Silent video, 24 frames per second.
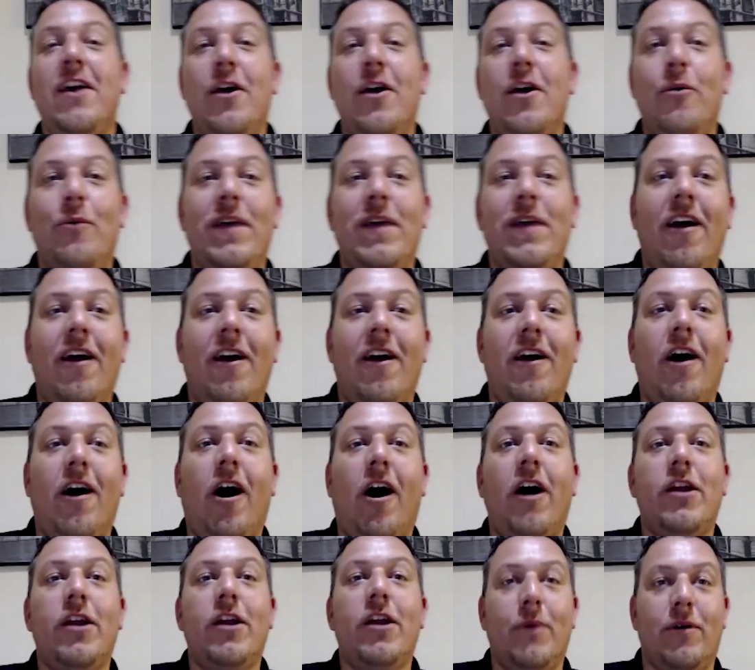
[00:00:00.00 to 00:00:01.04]
We are
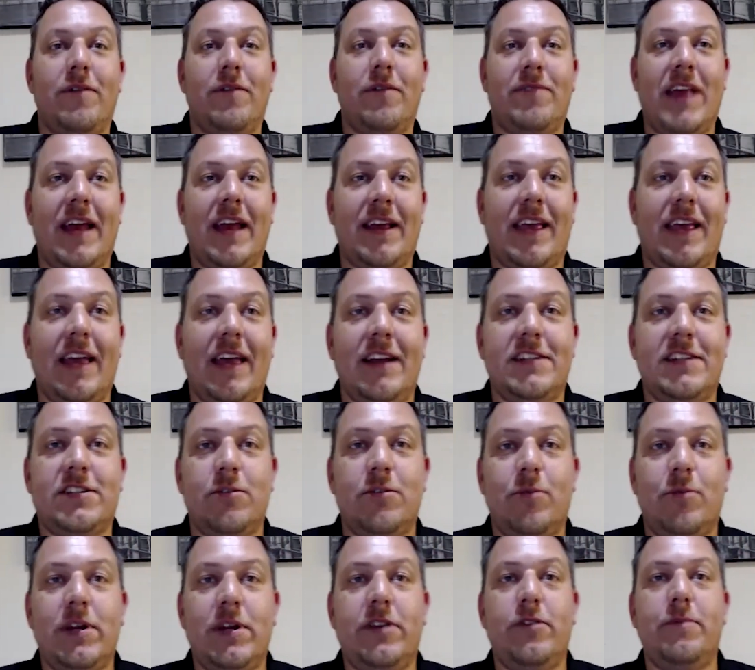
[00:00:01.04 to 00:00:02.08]
automotive dedicated, so
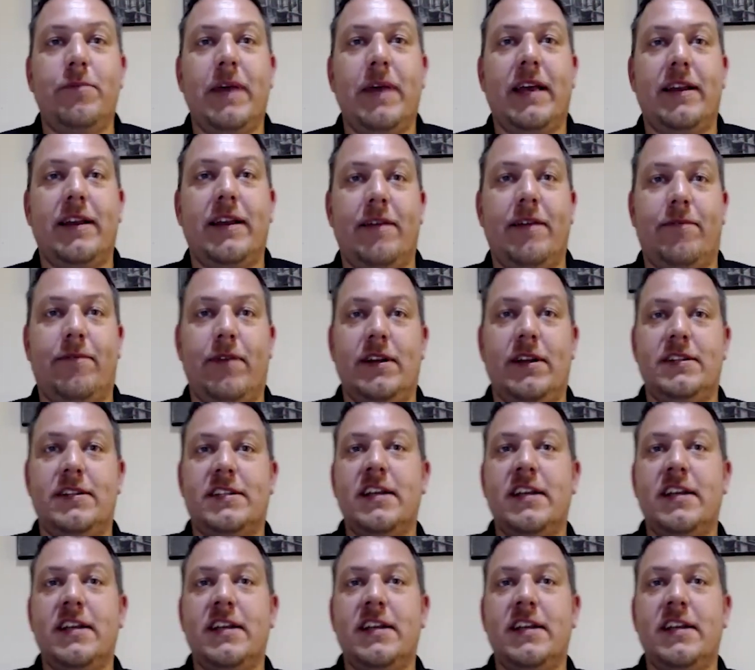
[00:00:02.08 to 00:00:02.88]
we do make a difference.